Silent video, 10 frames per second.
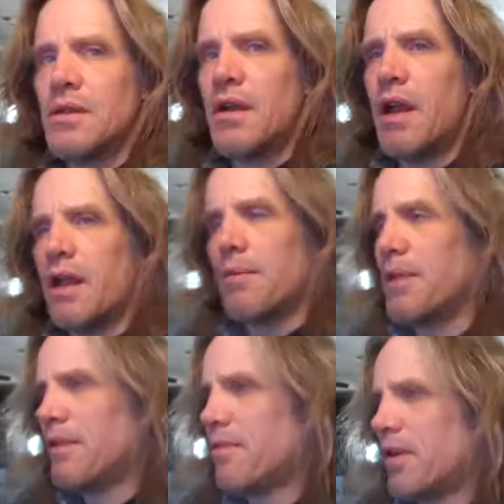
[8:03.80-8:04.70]
Alright, I
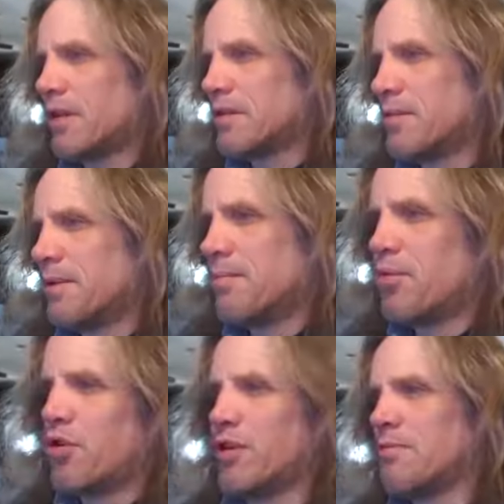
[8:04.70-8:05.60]
believe we're at some
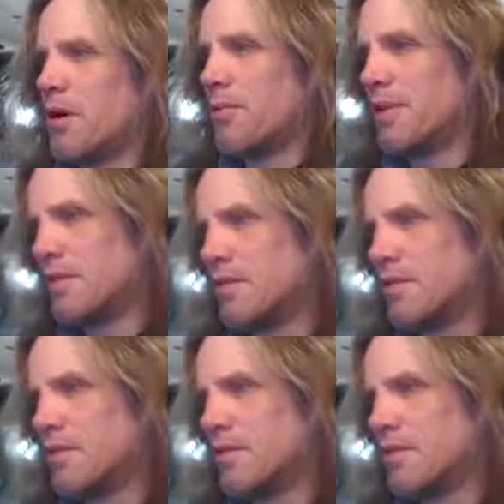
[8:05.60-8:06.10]
important moment,